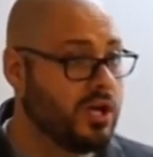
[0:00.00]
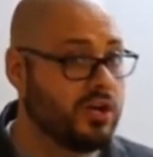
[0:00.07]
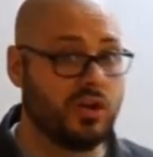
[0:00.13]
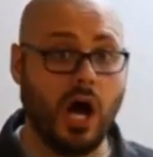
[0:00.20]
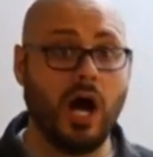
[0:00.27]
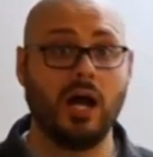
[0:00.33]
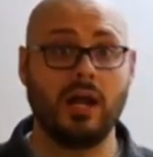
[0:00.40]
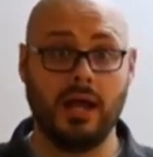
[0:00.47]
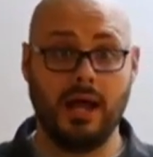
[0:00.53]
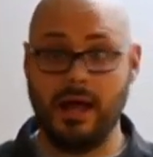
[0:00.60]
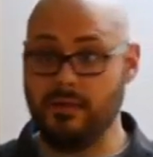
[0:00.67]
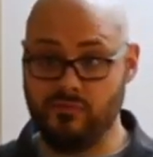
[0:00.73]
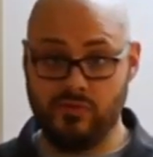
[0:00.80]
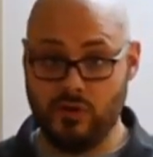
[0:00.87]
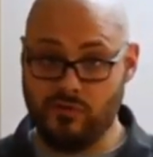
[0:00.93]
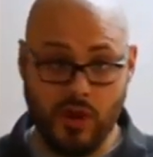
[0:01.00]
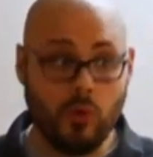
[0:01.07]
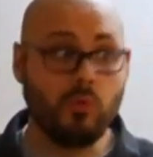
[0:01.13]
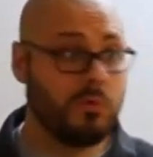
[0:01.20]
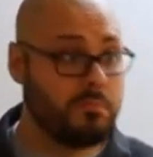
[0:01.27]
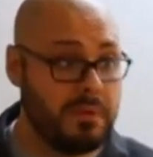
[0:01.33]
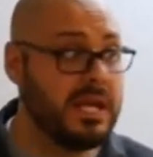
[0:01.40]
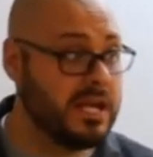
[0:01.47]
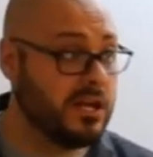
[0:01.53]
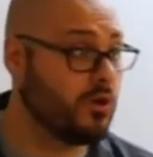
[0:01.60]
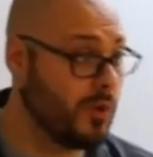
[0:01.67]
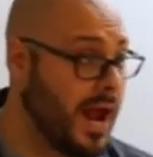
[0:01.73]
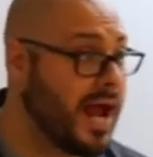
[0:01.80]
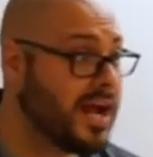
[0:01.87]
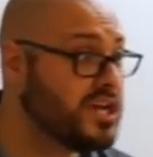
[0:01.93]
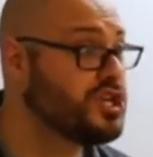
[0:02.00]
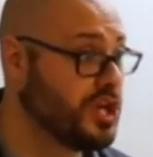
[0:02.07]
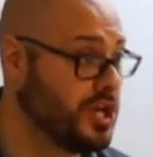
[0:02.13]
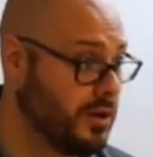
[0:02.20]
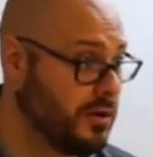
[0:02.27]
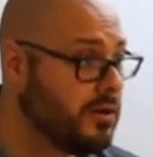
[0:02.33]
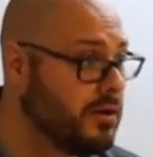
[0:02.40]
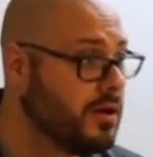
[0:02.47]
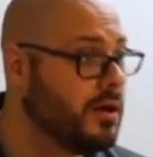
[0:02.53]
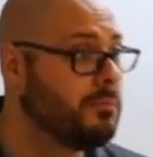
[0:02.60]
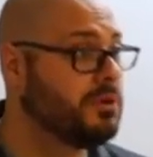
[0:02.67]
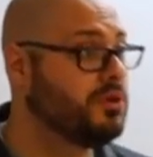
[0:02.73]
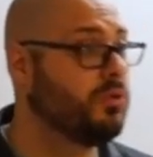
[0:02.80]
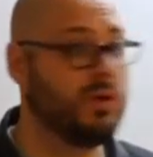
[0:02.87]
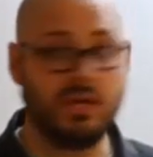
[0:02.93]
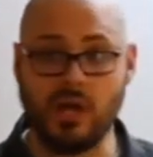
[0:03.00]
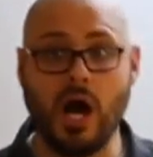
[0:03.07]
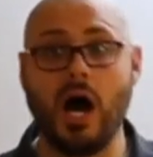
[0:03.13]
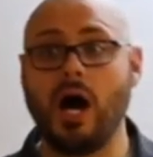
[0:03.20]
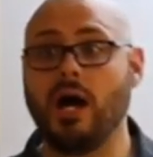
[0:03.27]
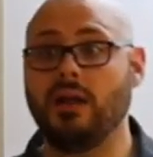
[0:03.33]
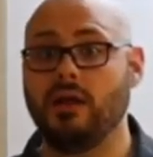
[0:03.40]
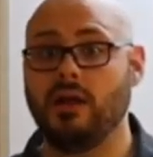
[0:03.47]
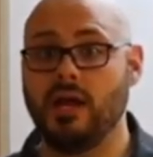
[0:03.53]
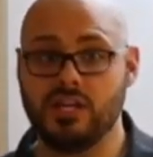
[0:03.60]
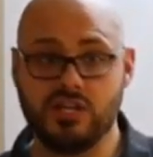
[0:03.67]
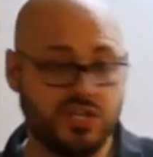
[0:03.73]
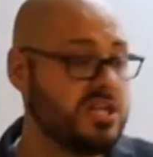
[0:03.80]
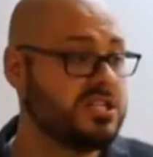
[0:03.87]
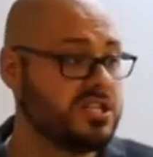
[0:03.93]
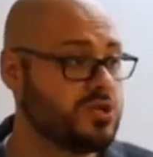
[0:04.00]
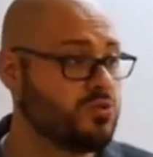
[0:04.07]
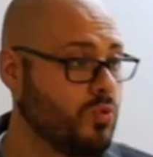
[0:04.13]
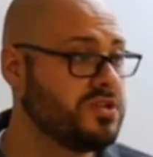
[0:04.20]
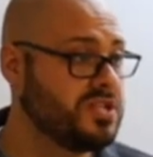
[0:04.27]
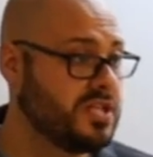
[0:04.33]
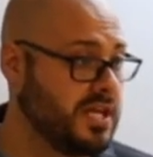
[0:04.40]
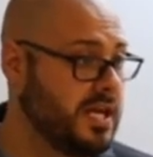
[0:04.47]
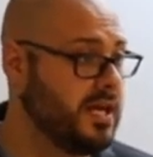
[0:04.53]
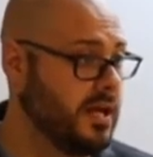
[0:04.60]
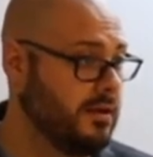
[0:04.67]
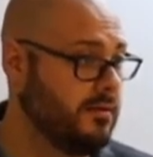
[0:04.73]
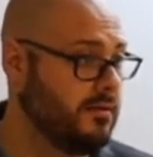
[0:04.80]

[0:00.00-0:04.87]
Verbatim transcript: God, uh, th- there would be interaction between God and Jesus once again.